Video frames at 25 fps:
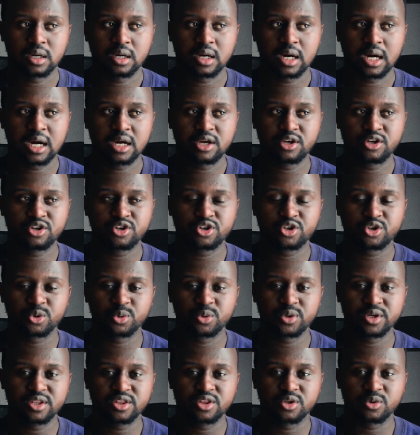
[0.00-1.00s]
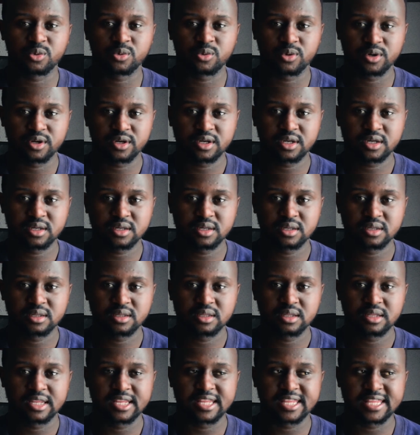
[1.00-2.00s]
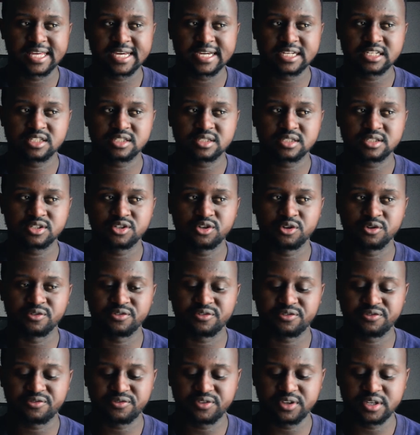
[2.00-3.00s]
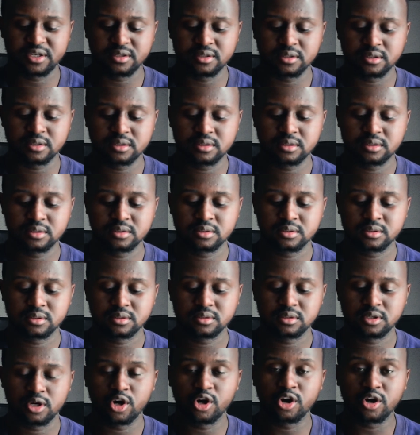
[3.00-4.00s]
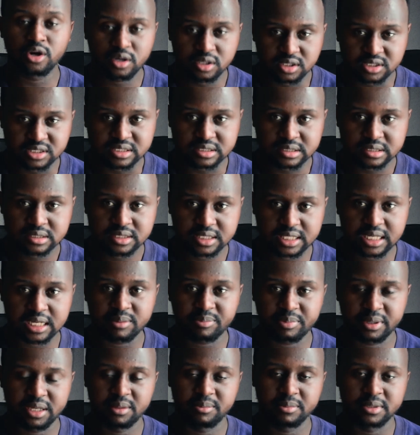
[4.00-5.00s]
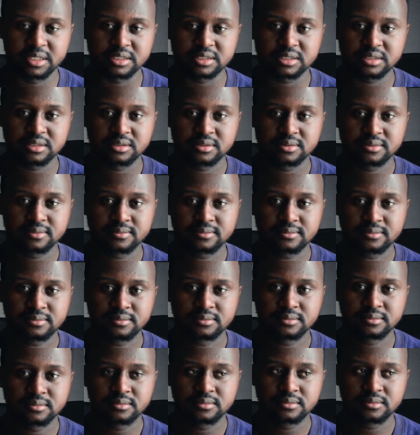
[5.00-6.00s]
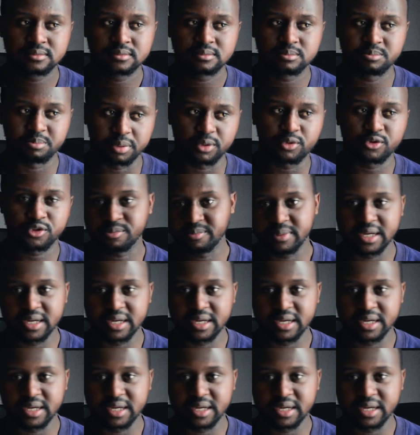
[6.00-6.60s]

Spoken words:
doing the work that you feel earns that payment? Both